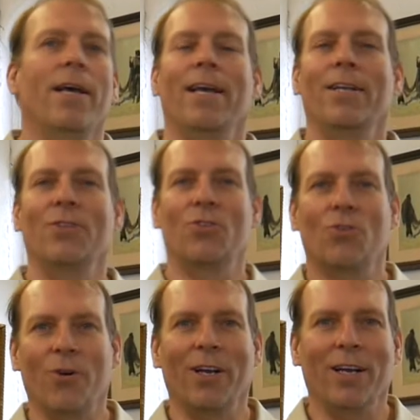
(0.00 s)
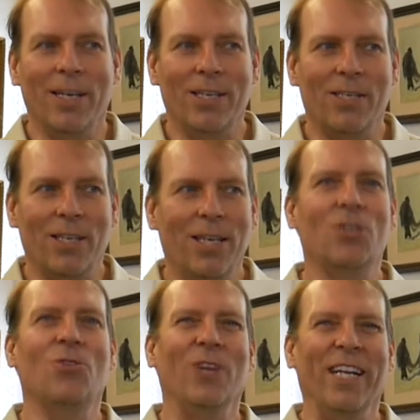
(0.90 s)
And Storia is
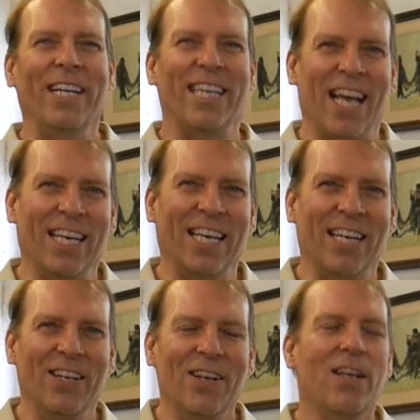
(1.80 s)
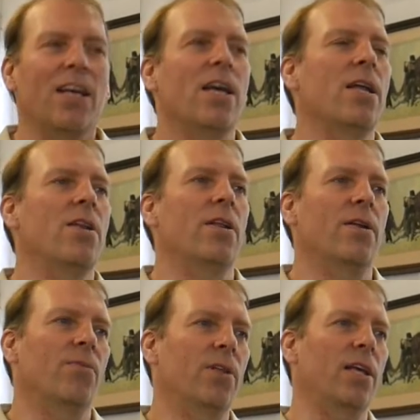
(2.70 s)
history in Italian. And
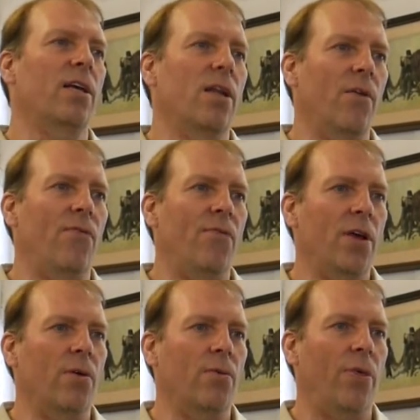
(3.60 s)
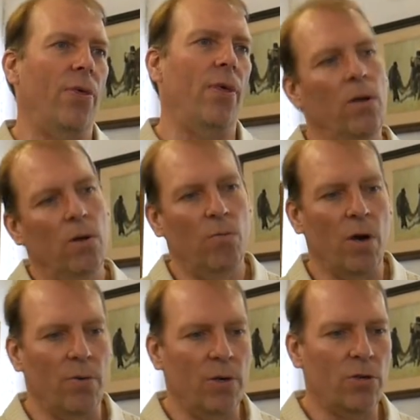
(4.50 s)
it really kind of fit with
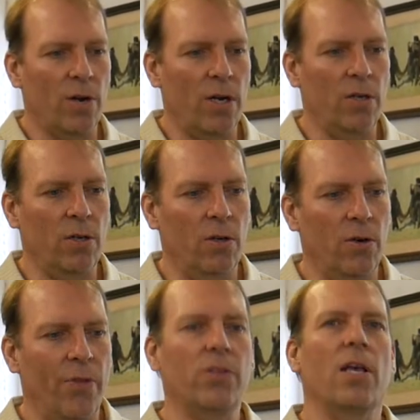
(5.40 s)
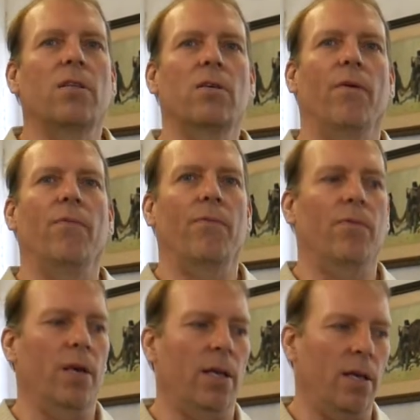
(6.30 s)
what we're trying to do, in the sense of,
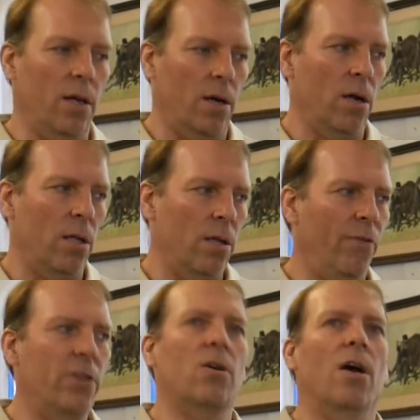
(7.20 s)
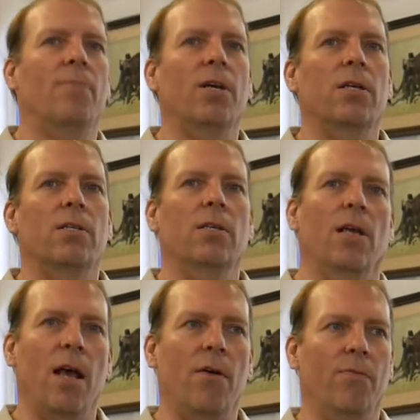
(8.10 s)
like, all of these objects
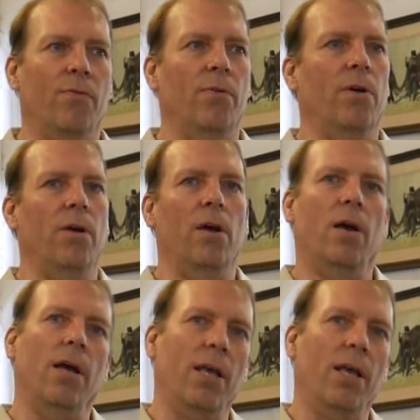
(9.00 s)
have a